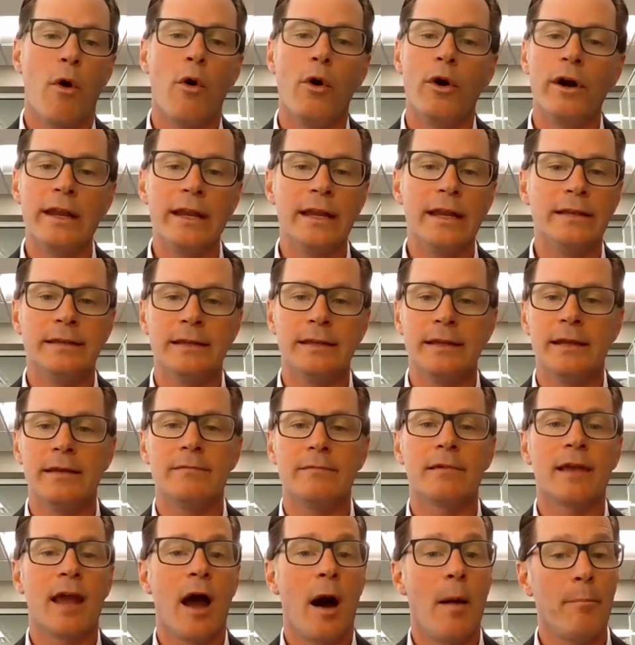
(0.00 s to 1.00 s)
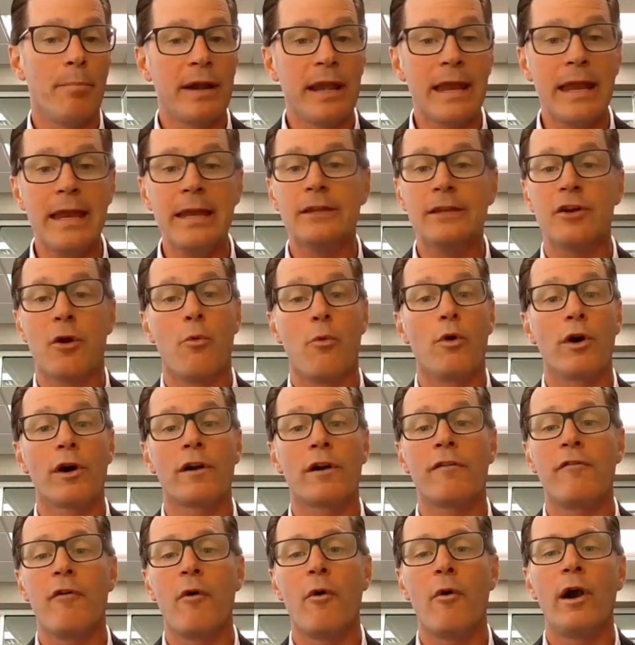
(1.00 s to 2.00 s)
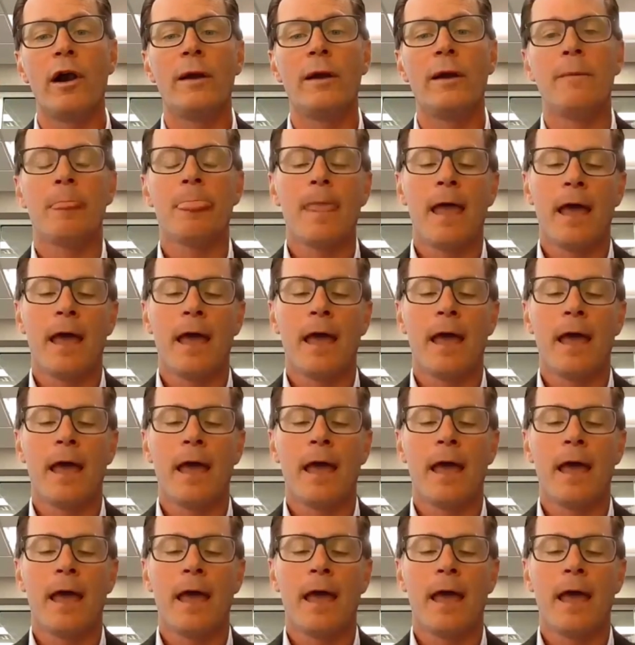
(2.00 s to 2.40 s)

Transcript: oriented company to work for.